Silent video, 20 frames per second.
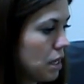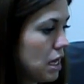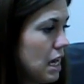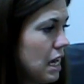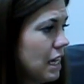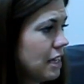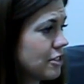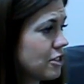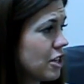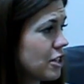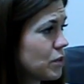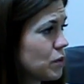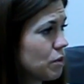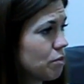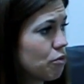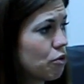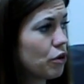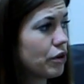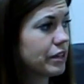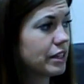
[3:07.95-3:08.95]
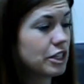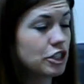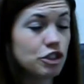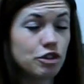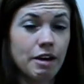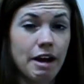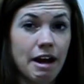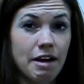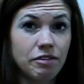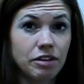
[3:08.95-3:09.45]
It's also important that
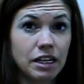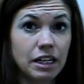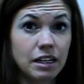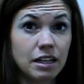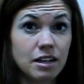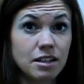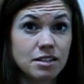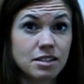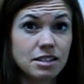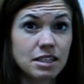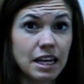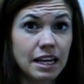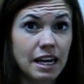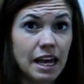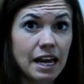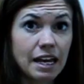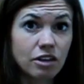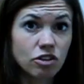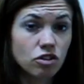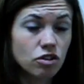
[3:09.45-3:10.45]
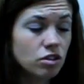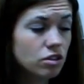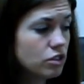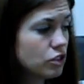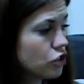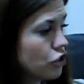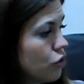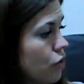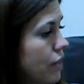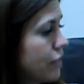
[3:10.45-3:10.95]
you have it at a slight angle,
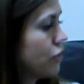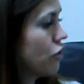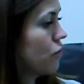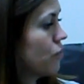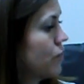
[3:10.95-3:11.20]
so I don't